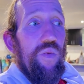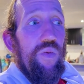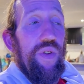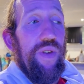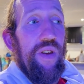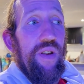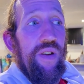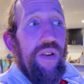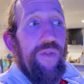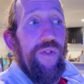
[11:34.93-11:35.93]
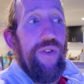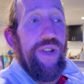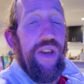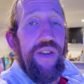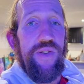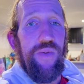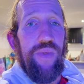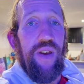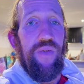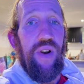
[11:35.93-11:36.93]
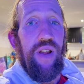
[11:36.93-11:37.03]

within a few days from that